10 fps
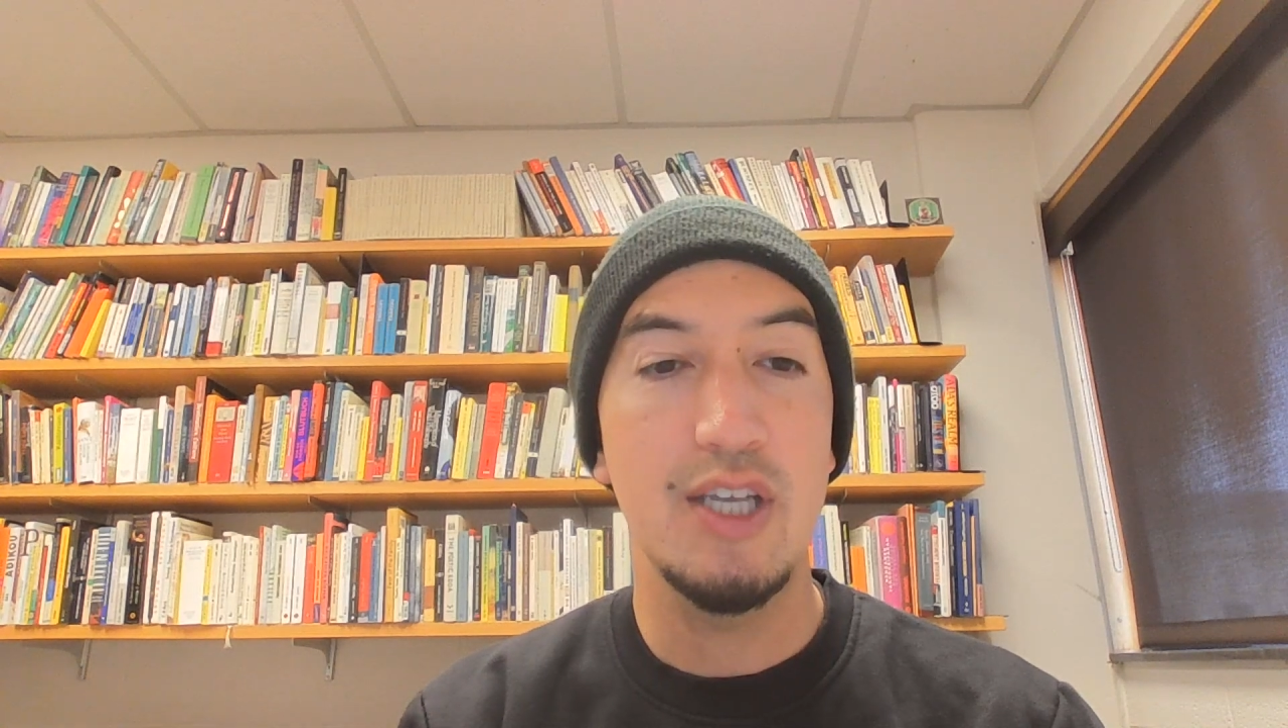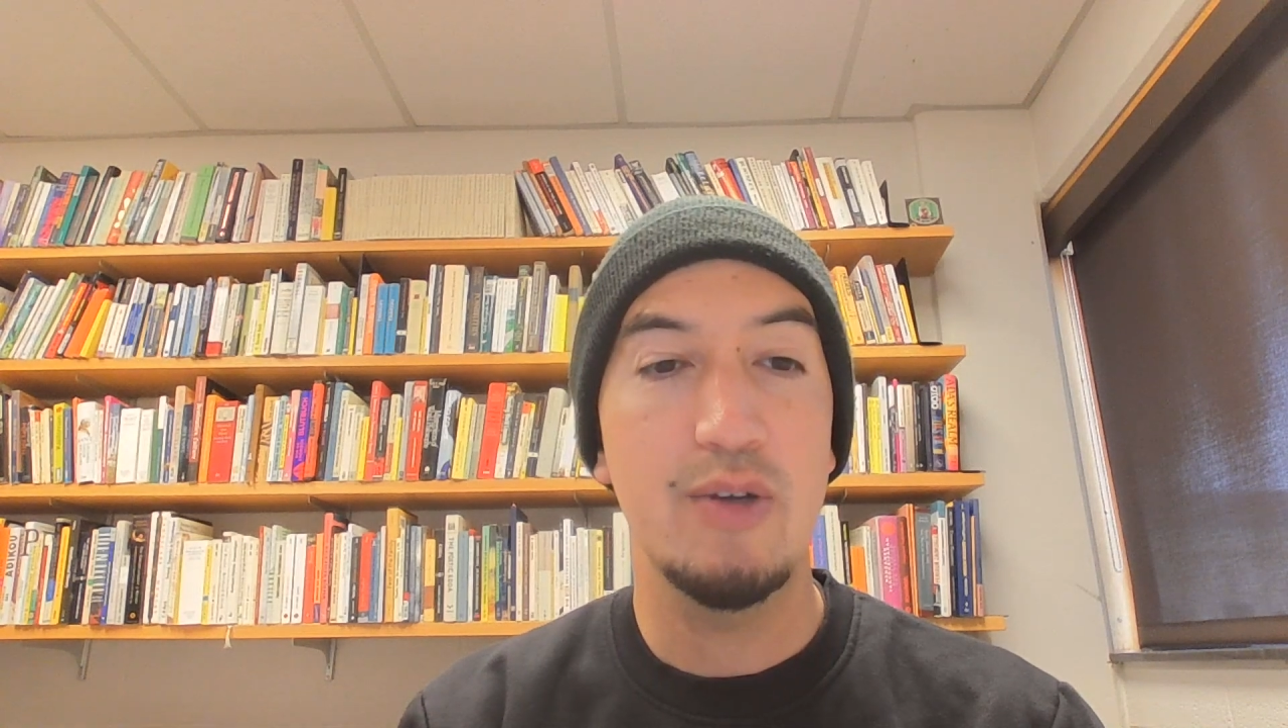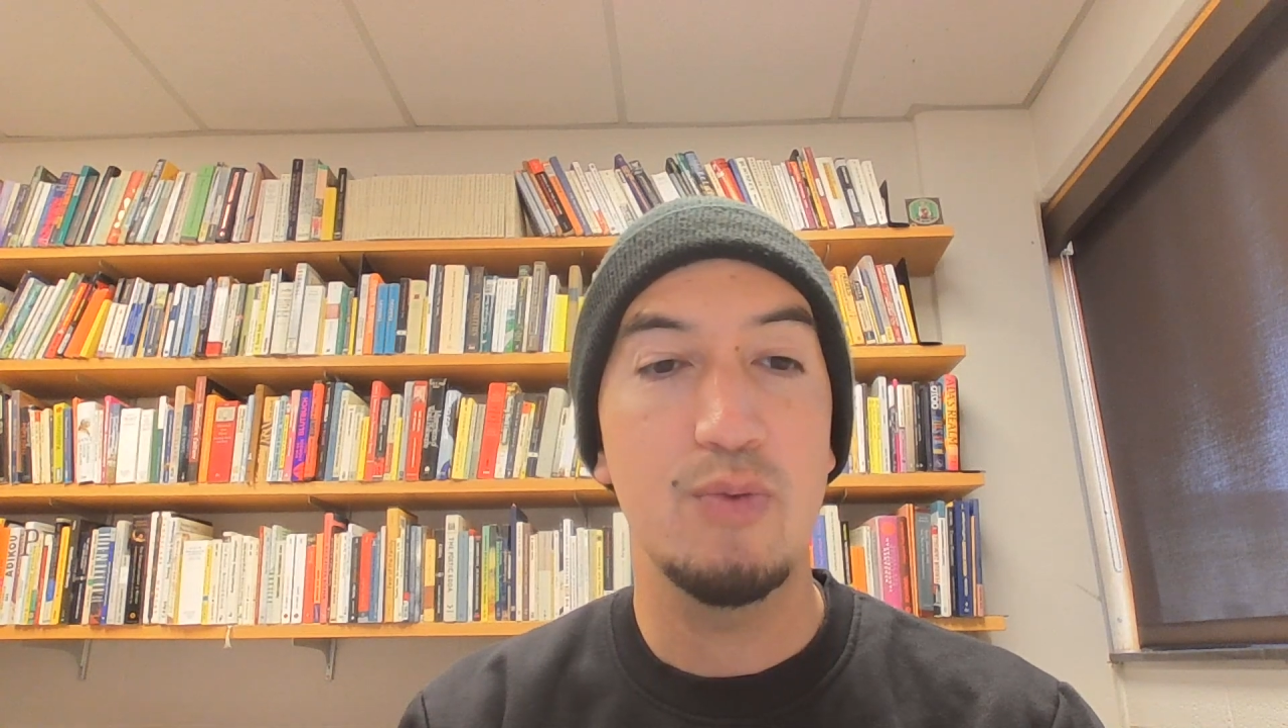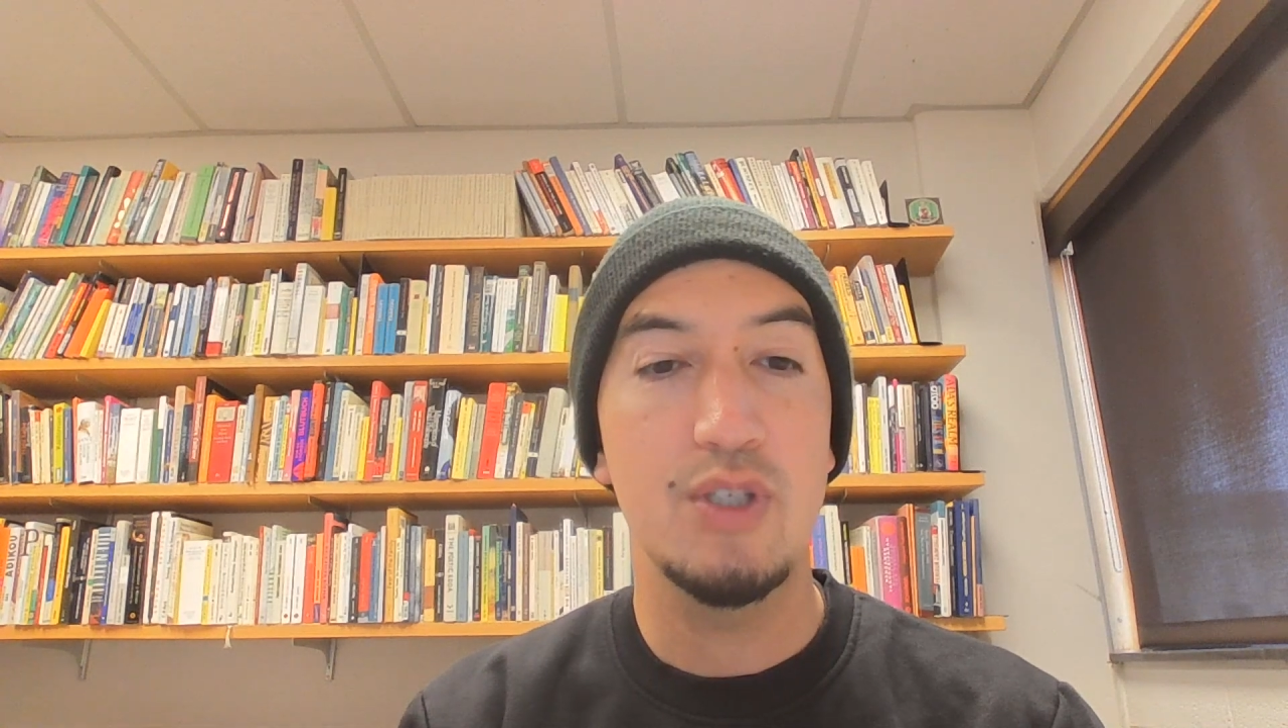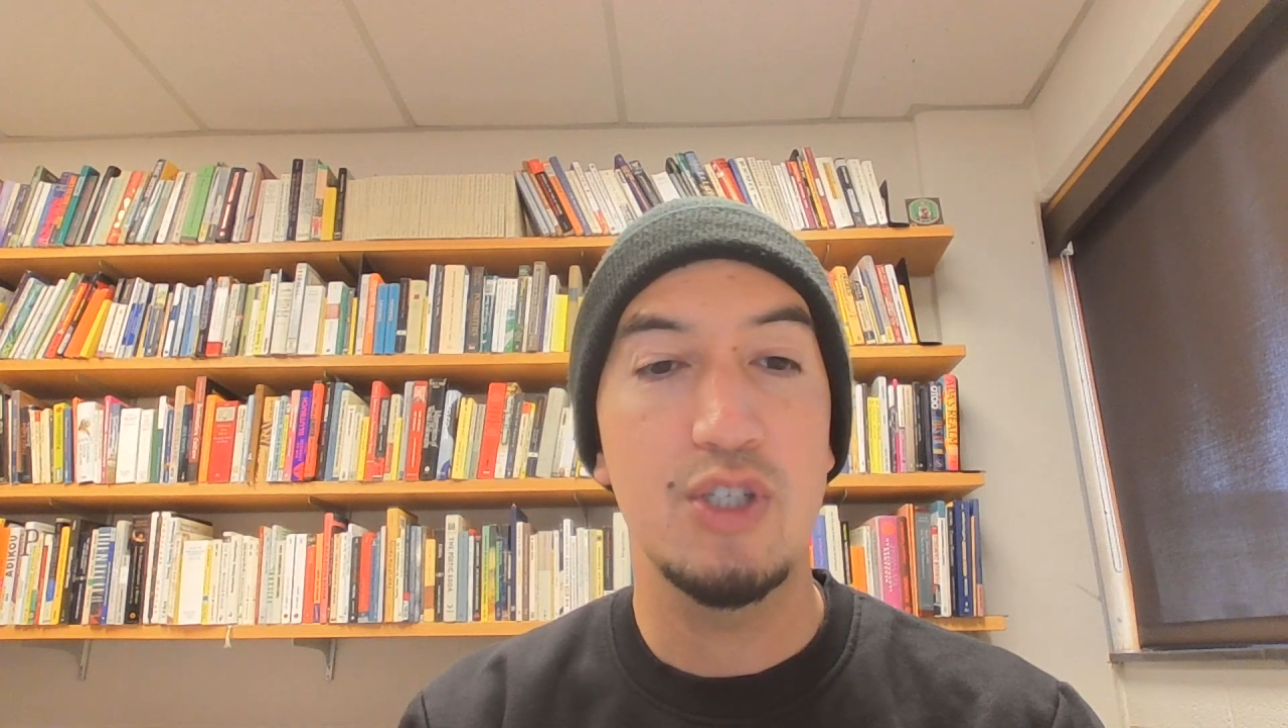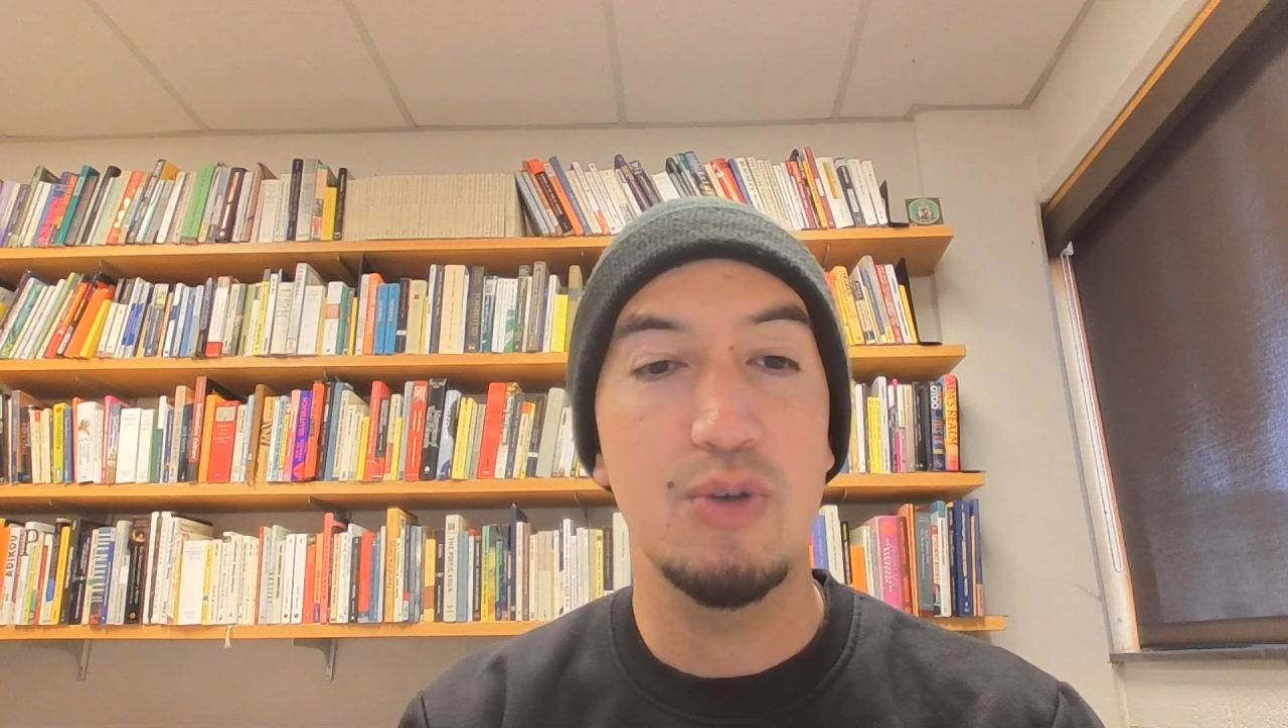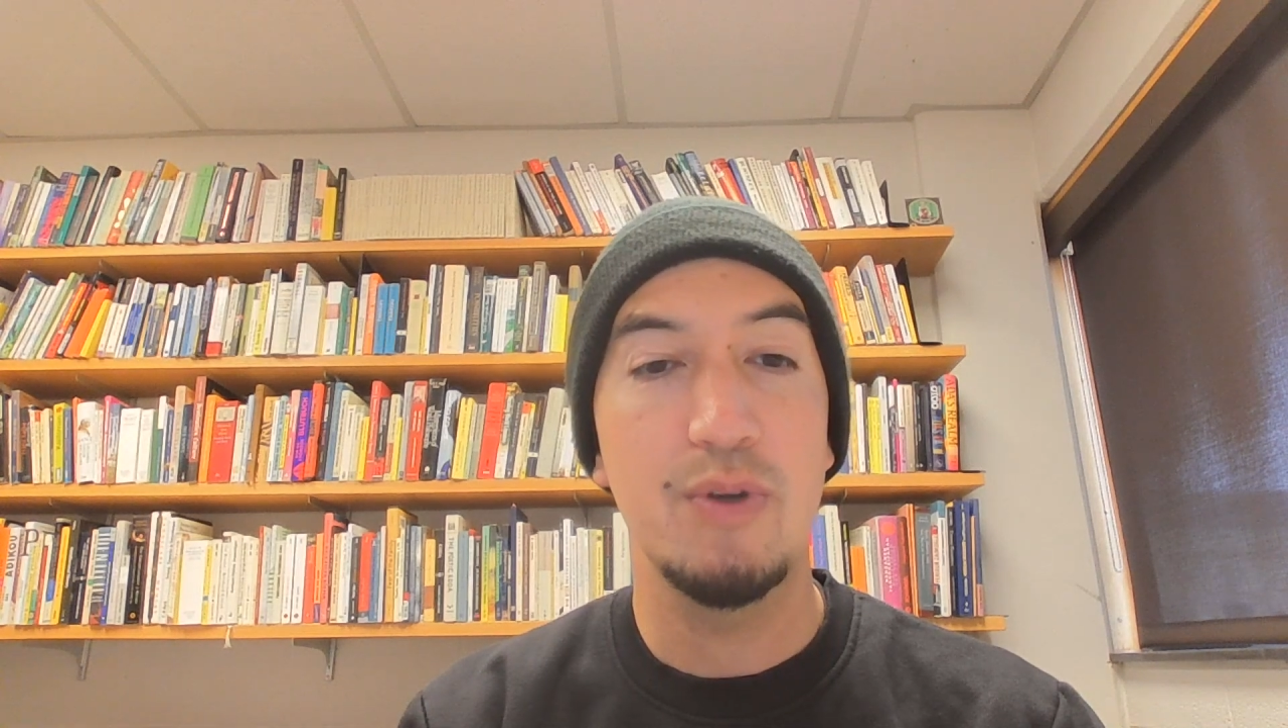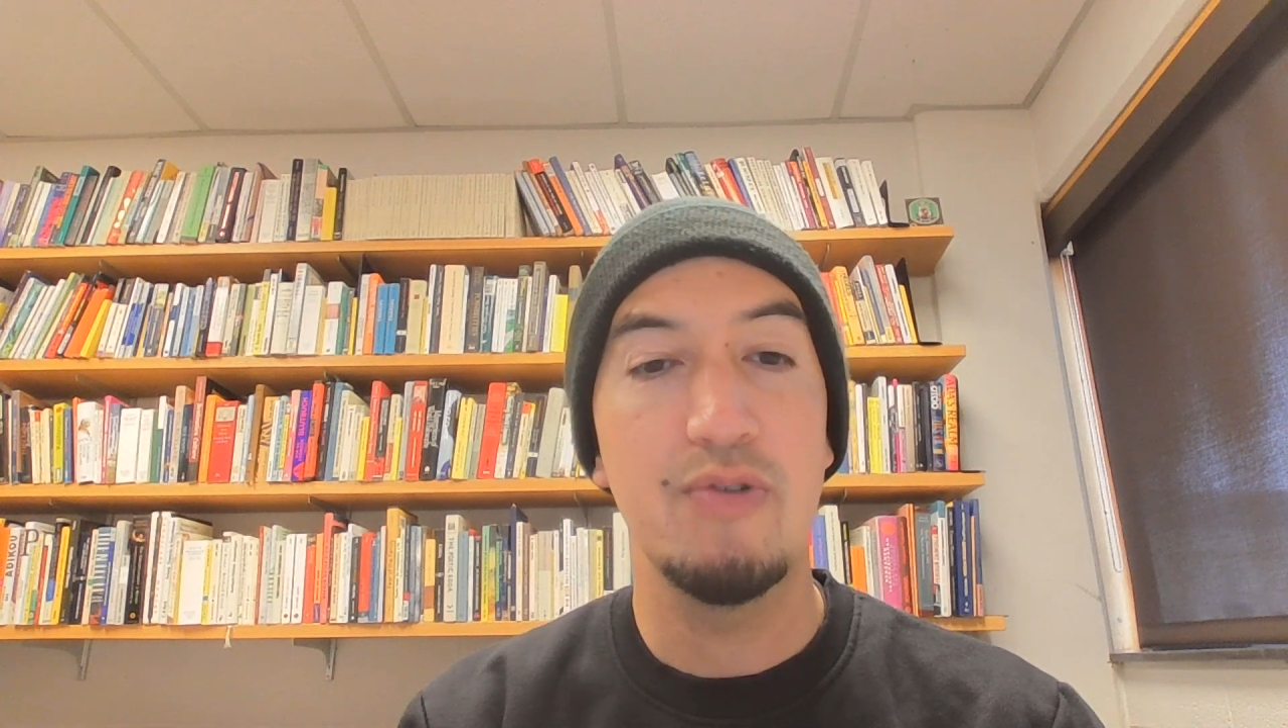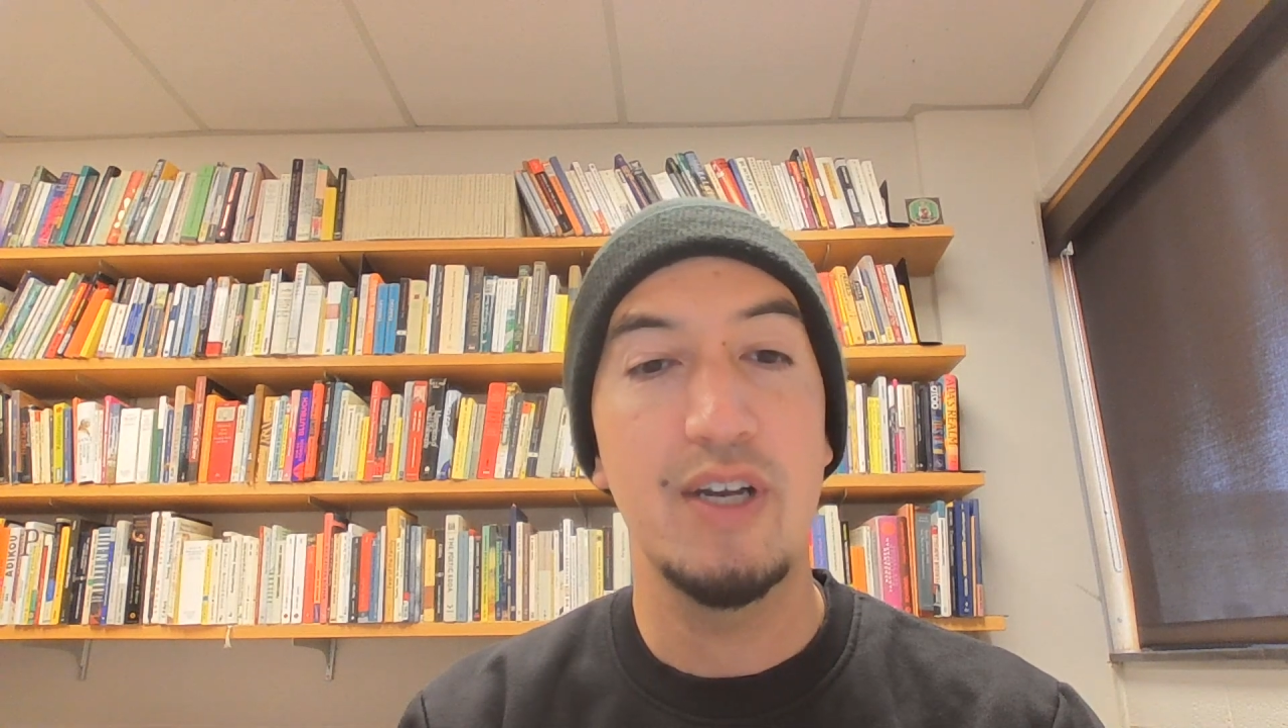son would still be